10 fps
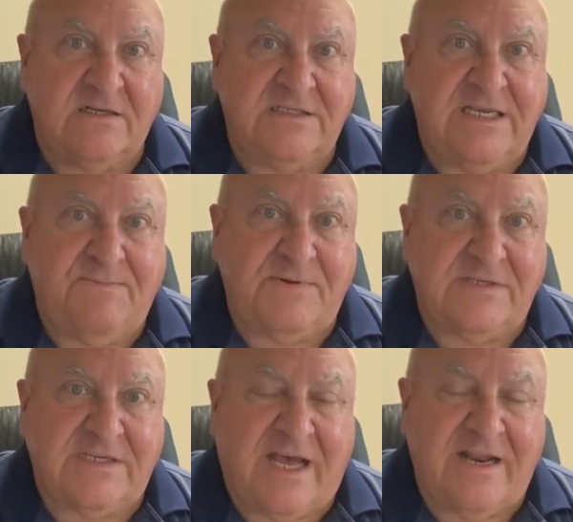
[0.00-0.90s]
deep
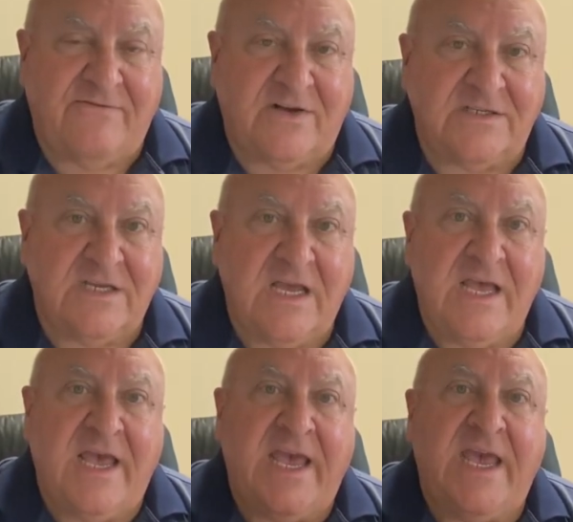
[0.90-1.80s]
inside of us
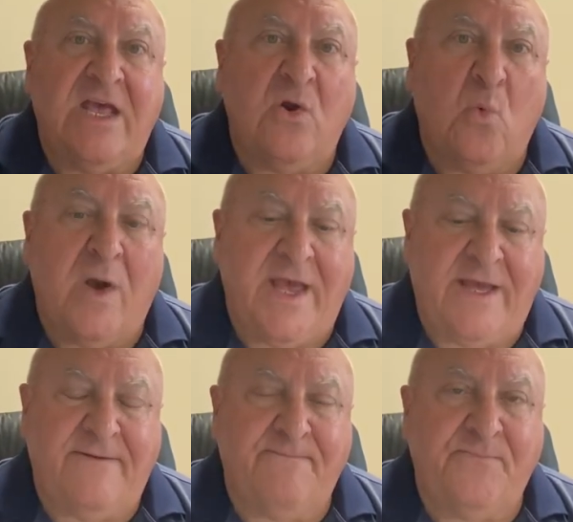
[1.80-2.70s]
in a
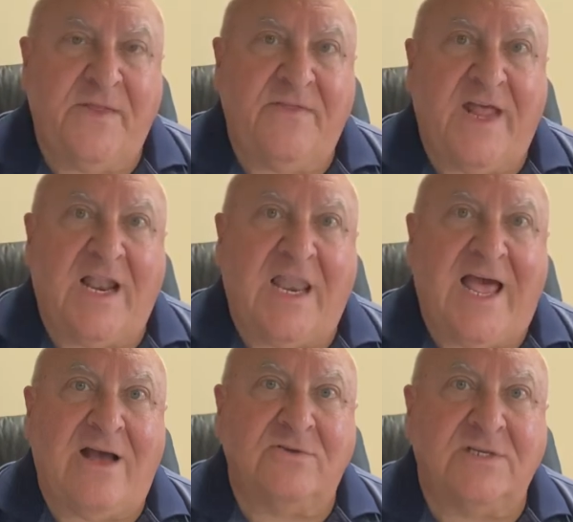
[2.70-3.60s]
way that
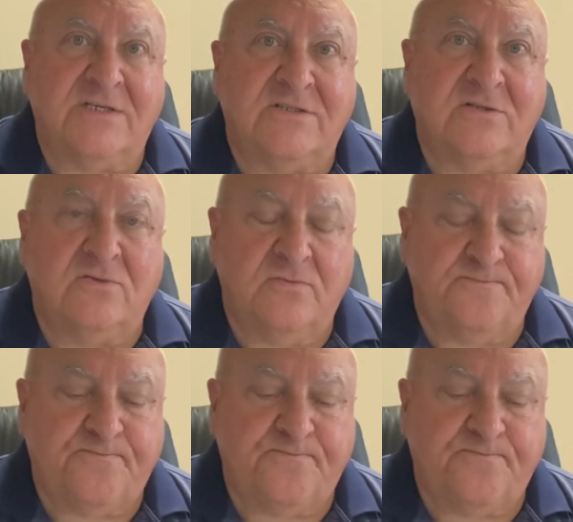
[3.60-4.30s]
allows us to